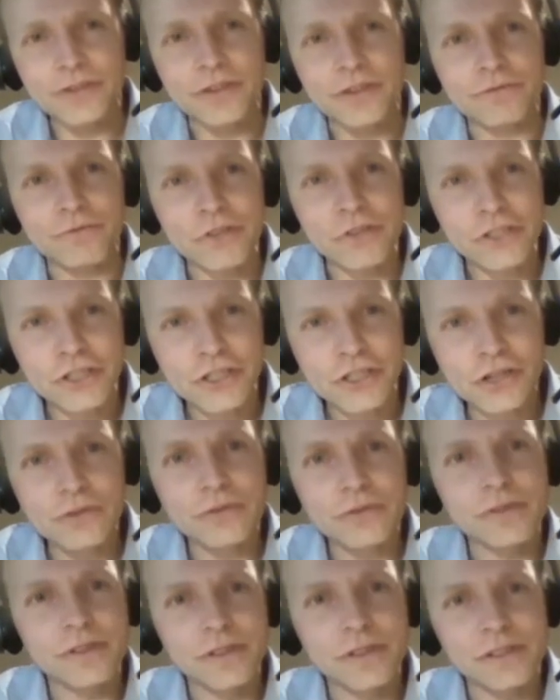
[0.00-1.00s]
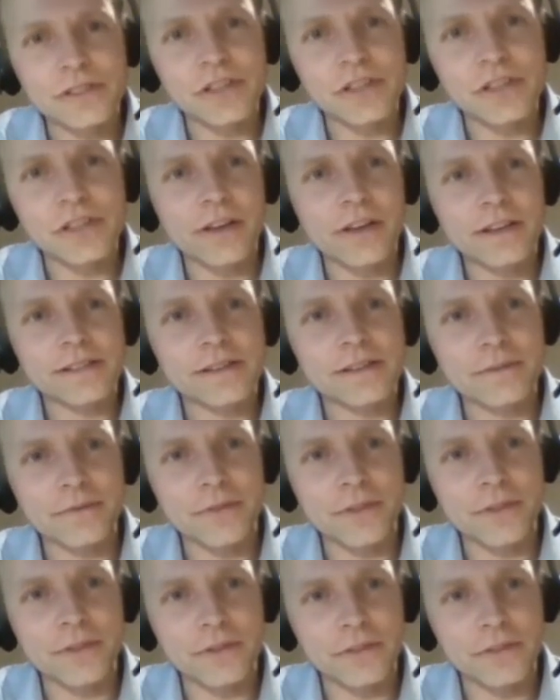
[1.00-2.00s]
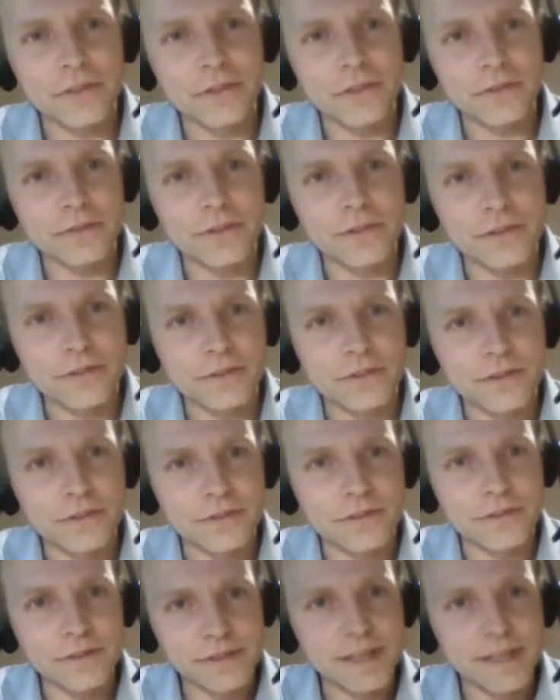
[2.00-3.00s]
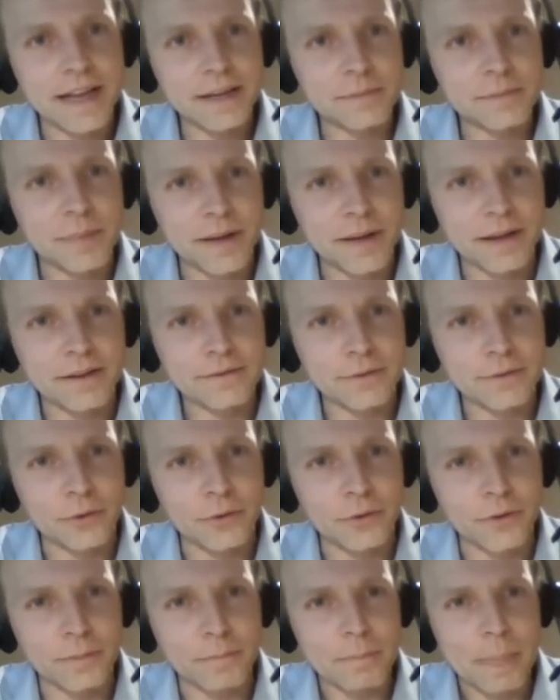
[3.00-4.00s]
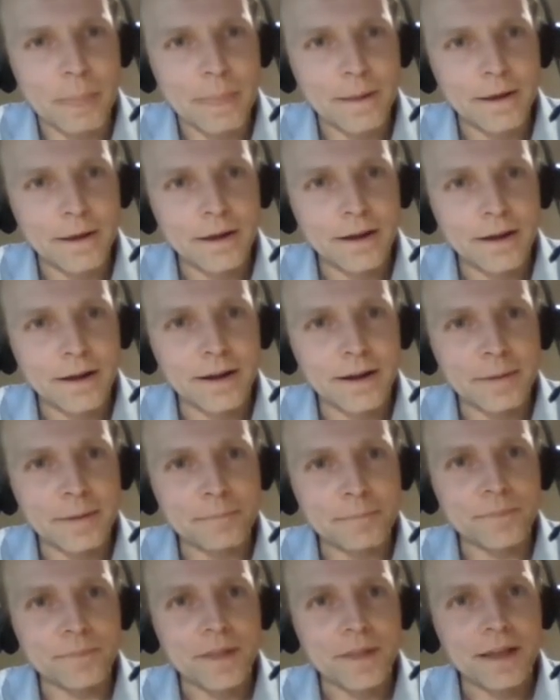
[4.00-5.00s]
and reduce the size of the sand pit for them. And